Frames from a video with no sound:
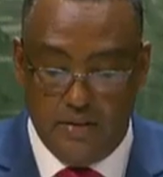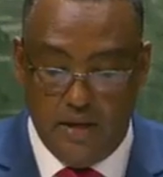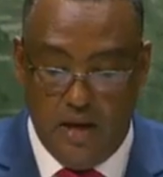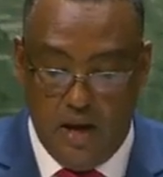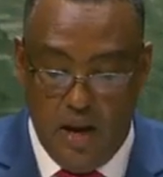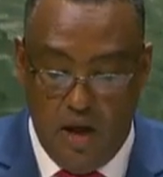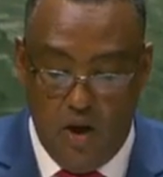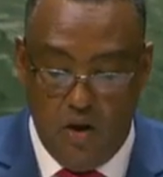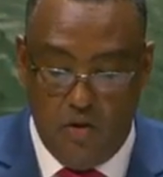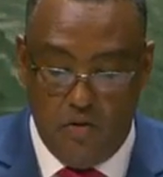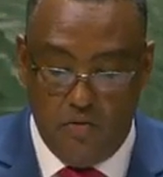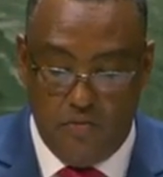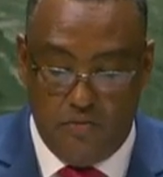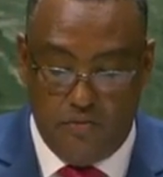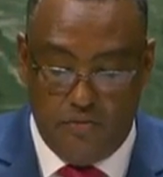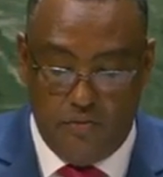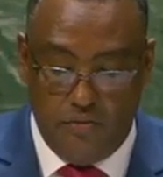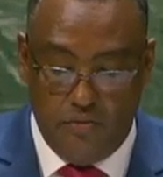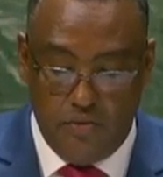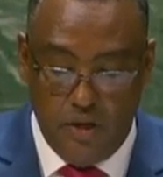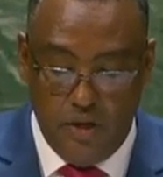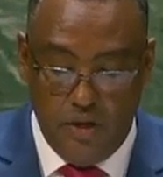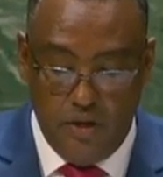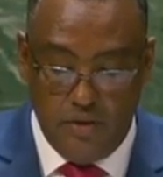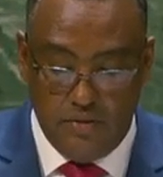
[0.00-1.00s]
the
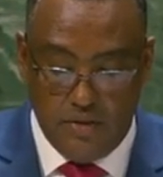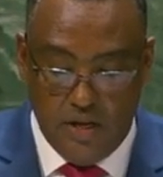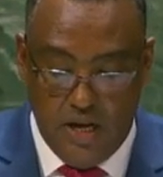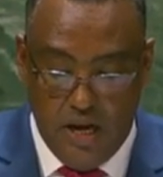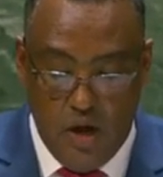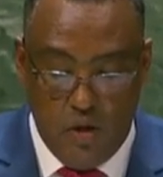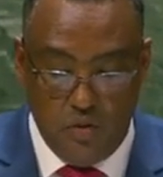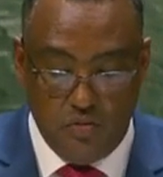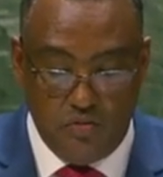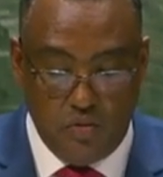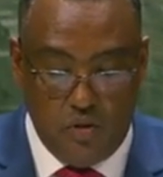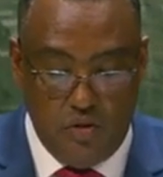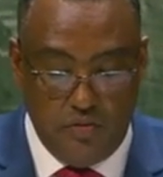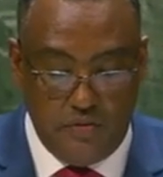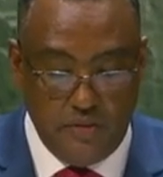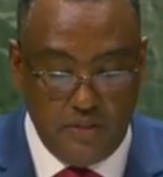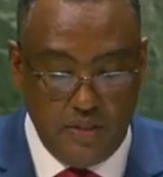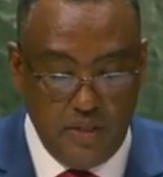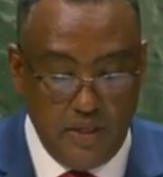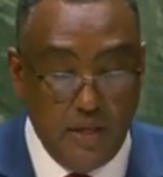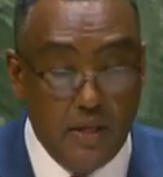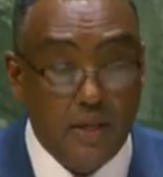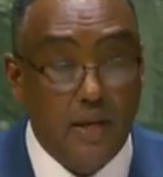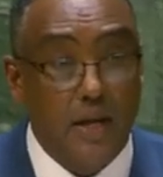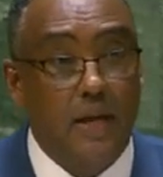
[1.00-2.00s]
laws of
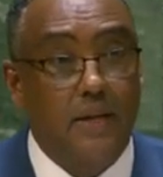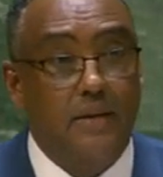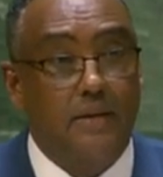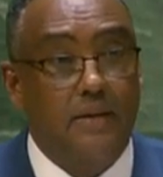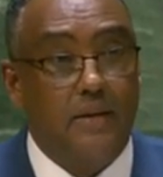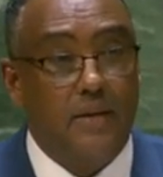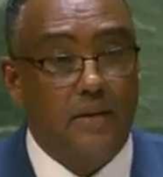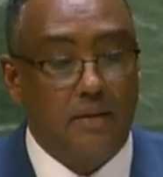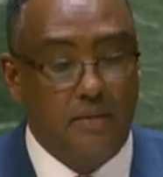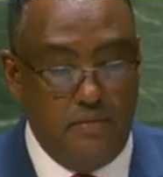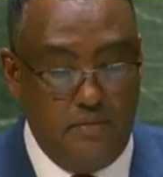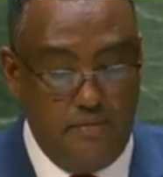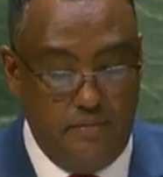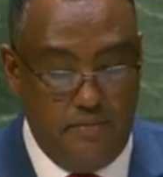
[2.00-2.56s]
the country.